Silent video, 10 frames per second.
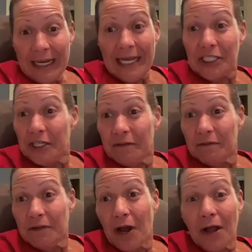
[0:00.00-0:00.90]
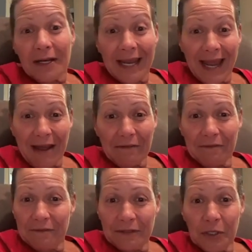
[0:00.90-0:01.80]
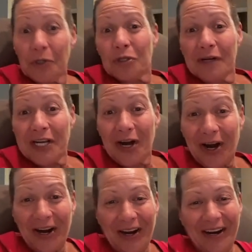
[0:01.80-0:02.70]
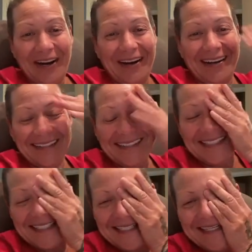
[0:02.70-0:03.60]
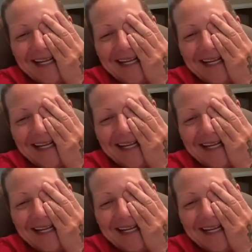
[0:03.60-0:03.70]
each of y'all to have 2 or 3 cars.